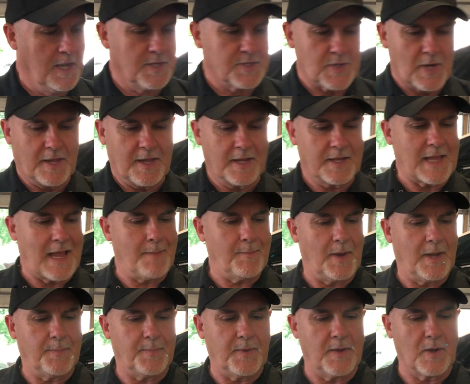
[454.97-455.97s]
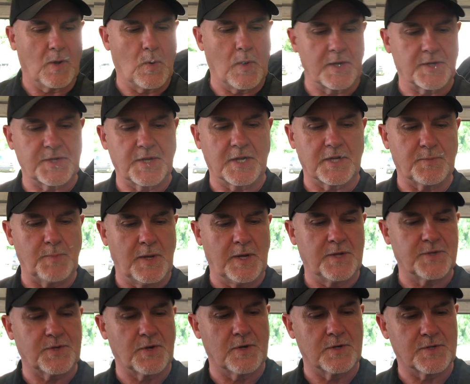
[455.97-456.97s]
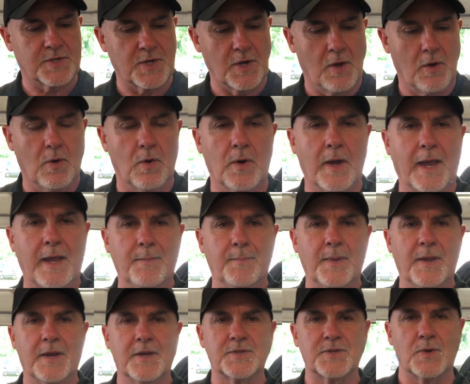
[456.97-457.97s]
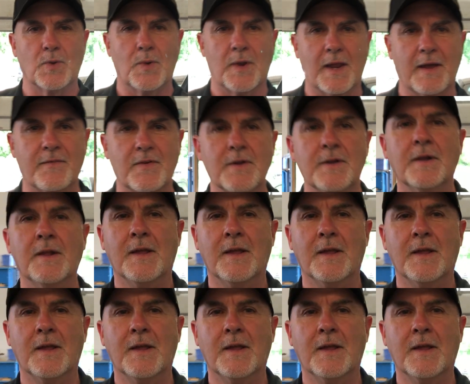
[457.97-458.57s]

So I think that might be a quick 6 minutes or a slow 8 minutes or whatever.